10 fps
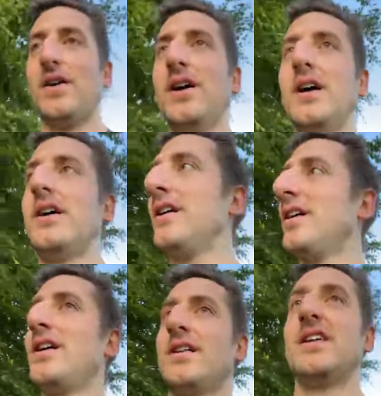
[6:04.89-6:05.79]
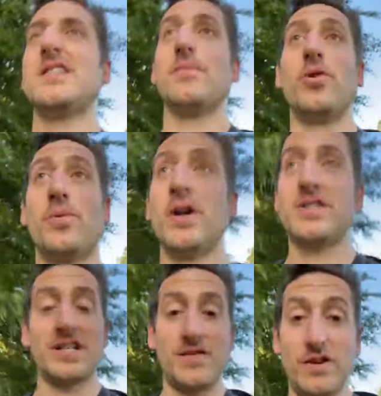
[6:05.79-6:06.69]
Now, these are more
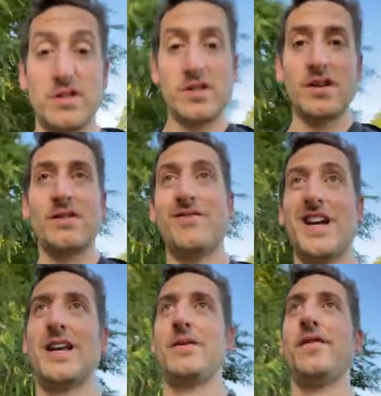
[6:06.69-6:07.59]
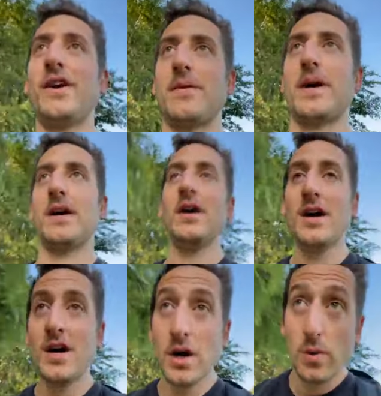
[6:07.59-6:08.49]
processed foods, really, when you think about it,
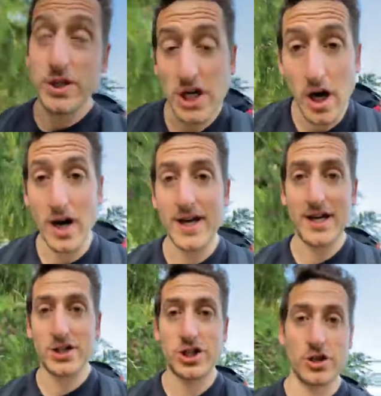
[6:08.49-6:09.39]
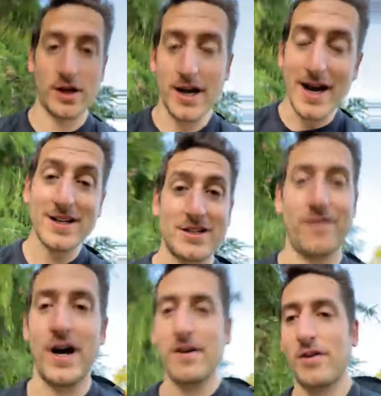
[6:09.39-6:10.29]
which are high in sugar
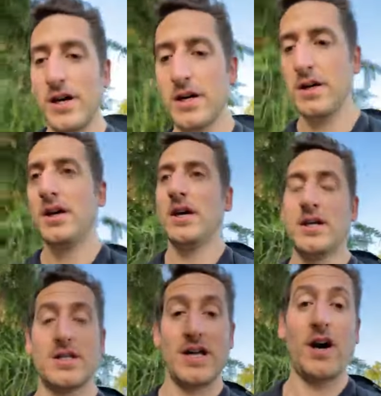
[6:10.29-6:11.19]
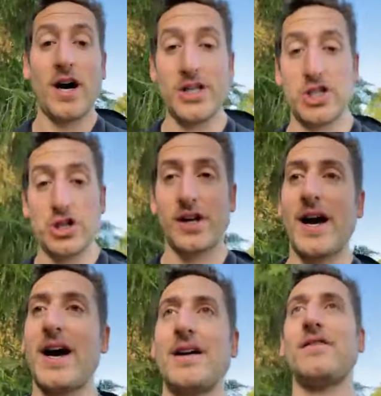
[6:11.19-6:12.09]
and fat, right? So they're high in
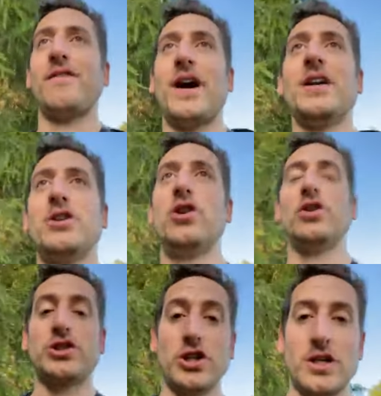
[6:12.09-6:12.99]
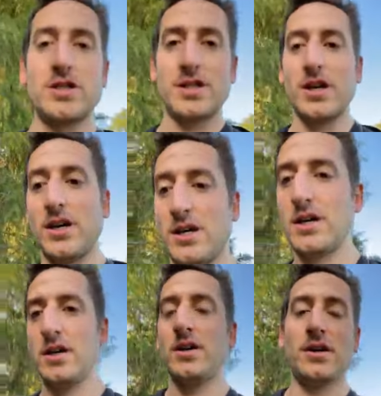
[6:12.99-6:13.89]
sugar and fat, not just
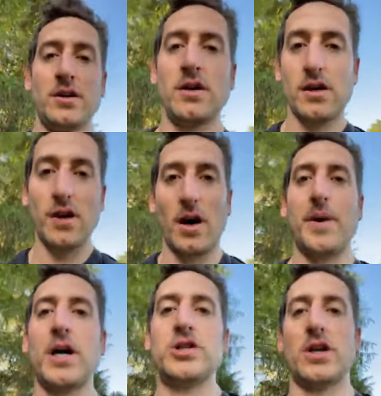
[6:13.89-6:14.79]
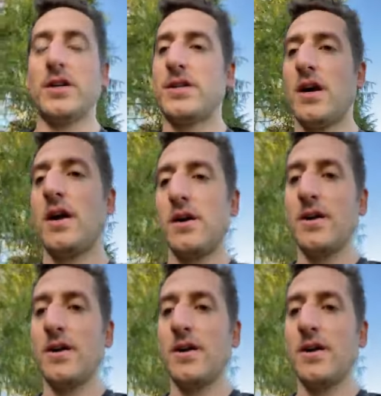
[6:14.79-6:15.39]
carbohydrates.